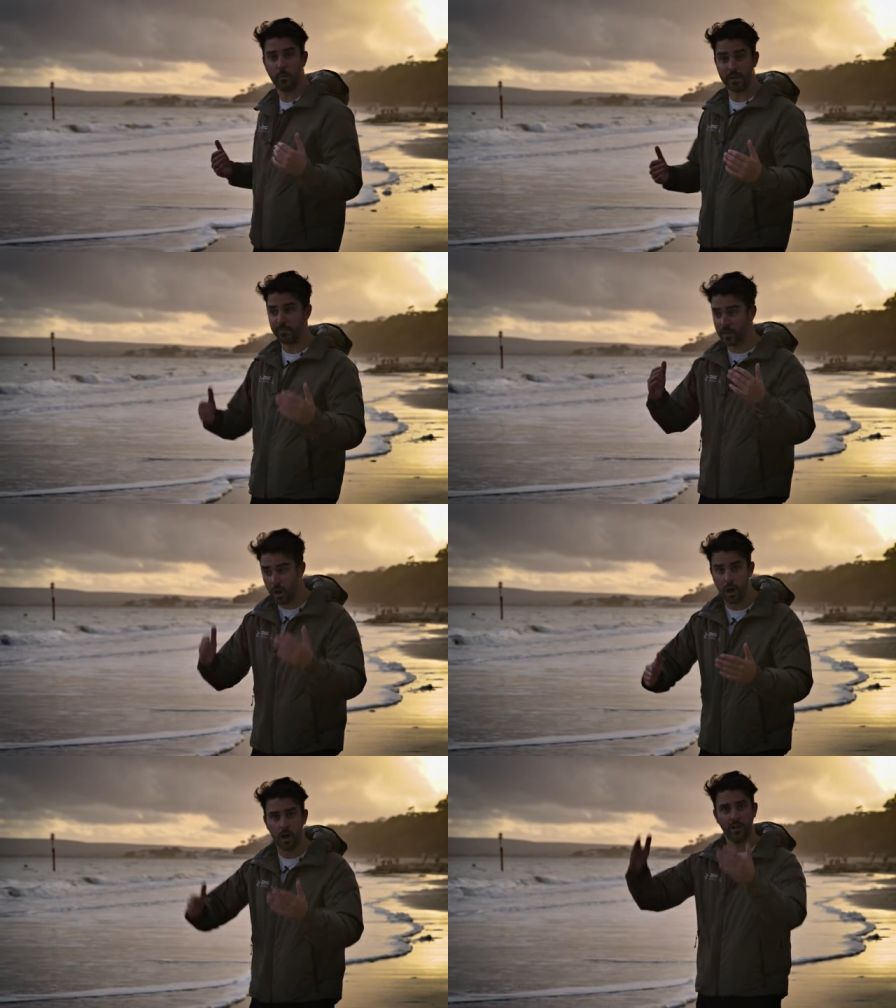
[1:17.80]
and we've
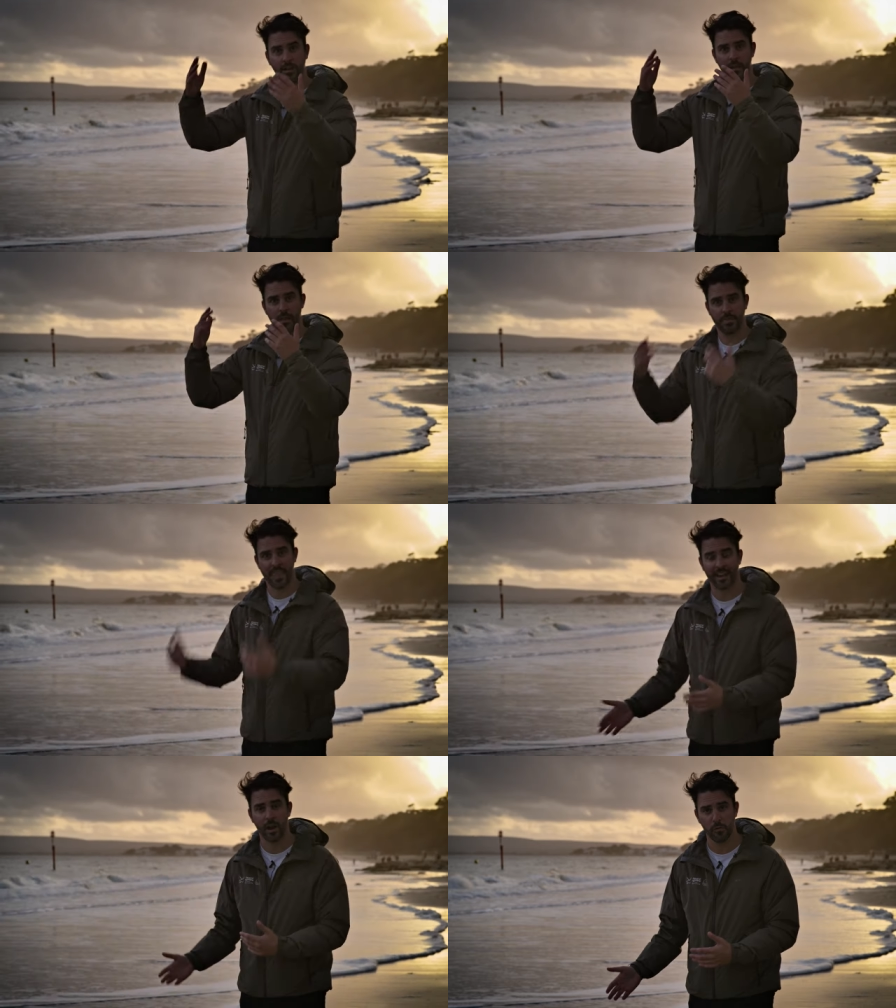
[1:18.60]
got
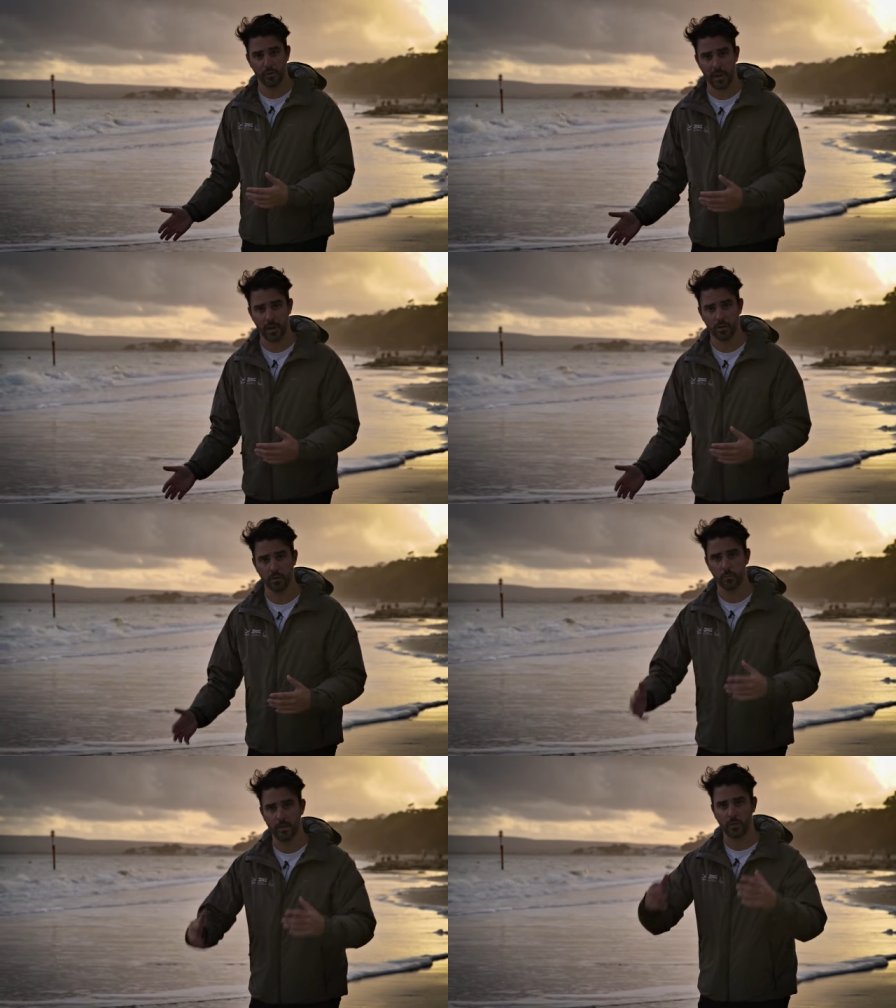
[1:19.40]
that overload.
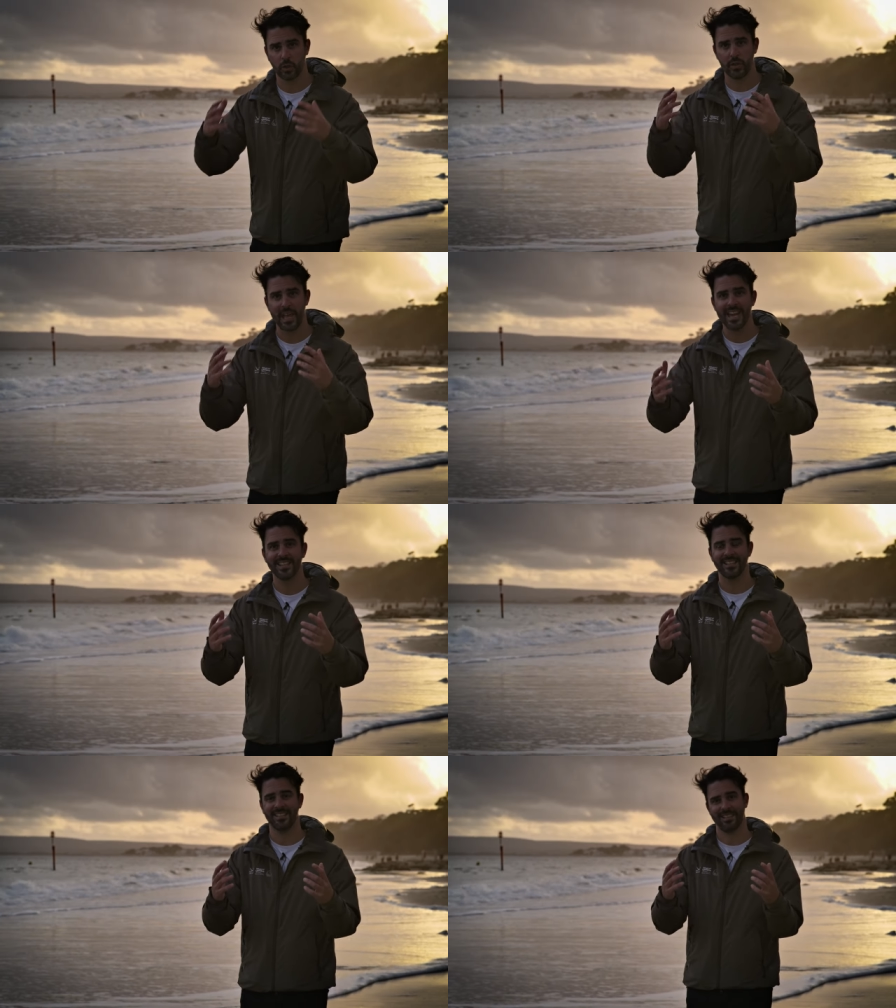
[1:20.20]
We've
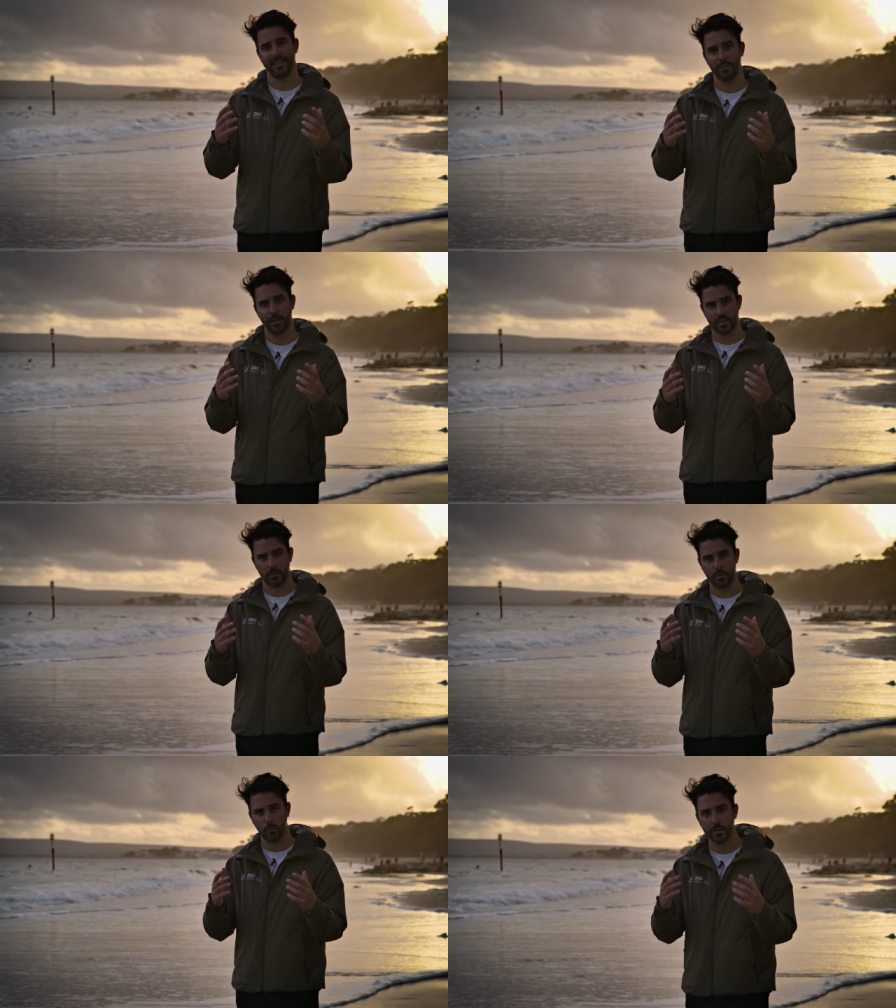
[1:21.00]
created the stimulus
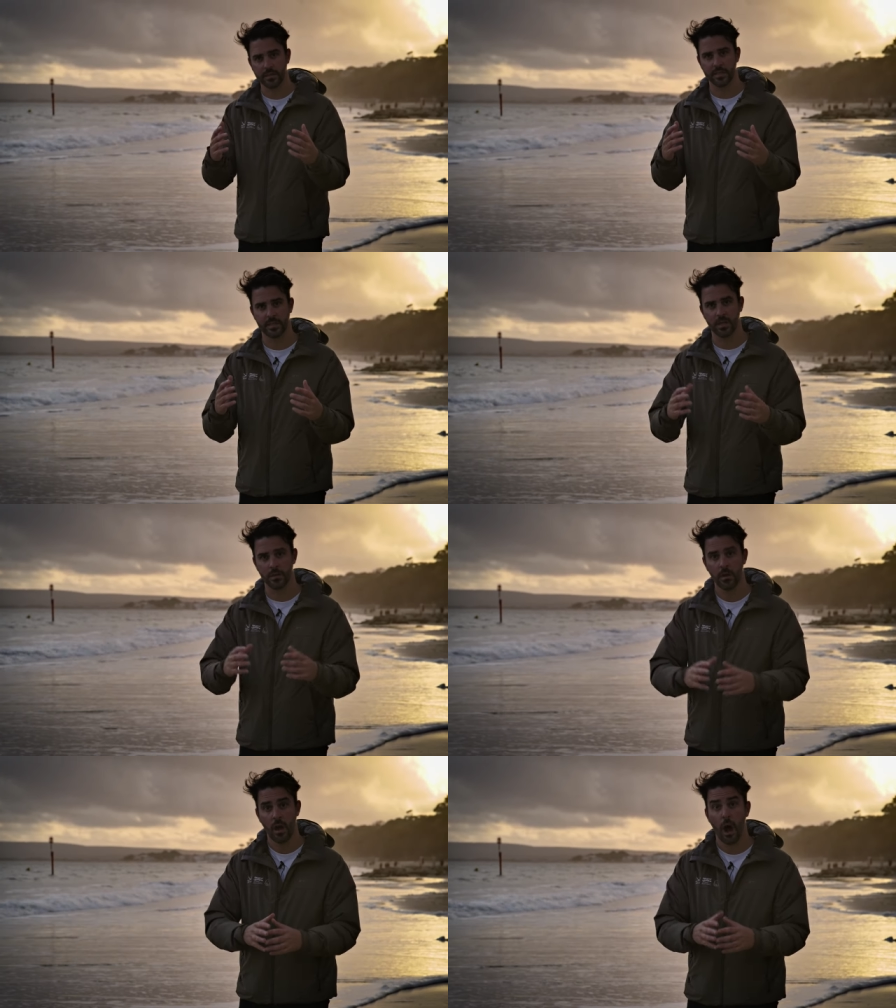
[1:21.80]
that we wanted to
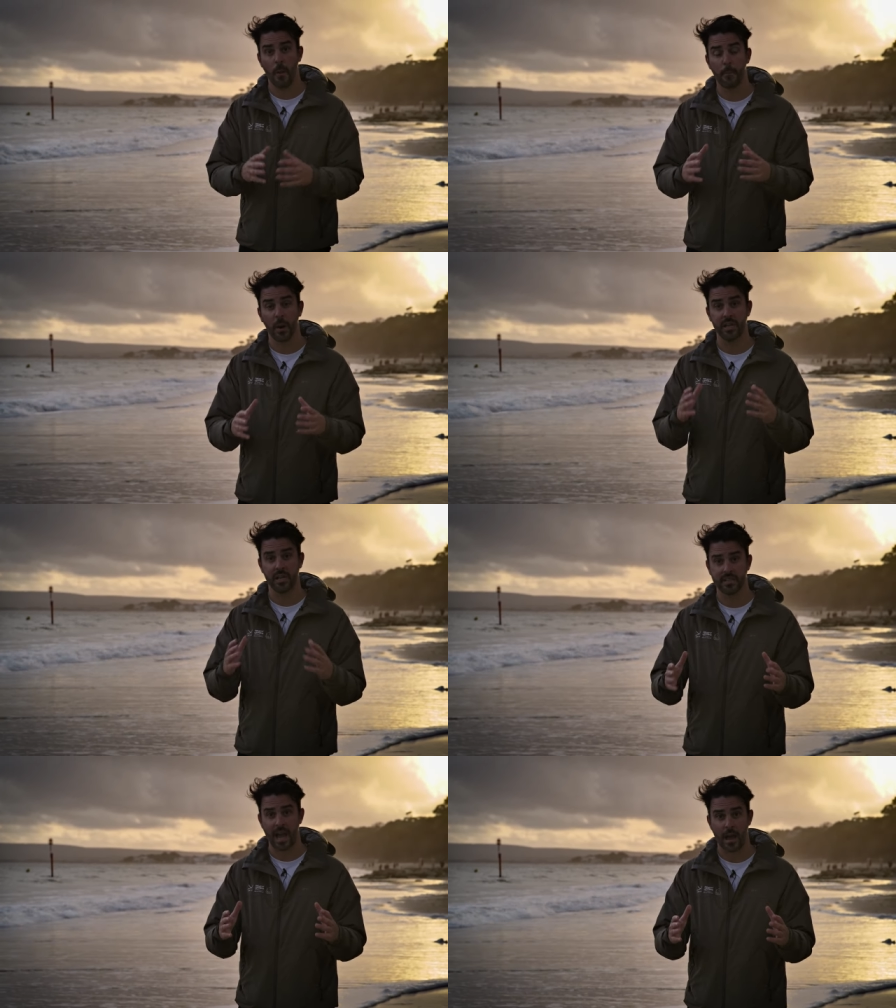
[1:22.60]
do, our body
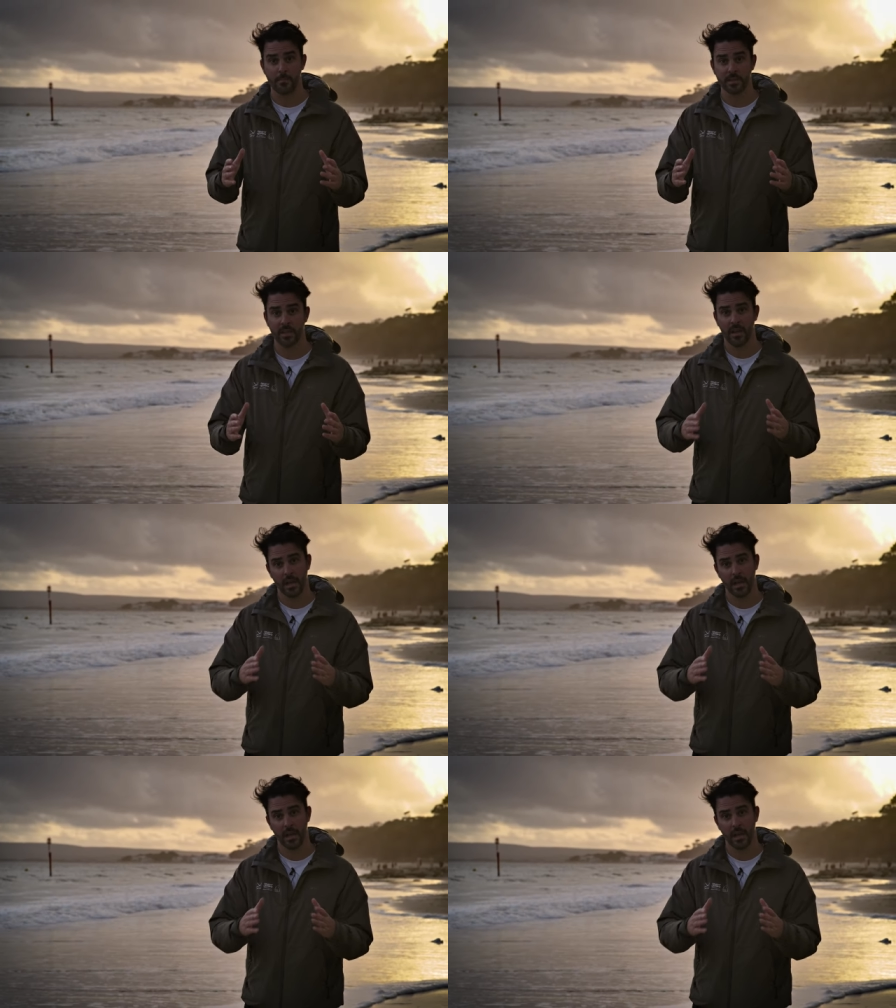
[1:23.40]
adapts.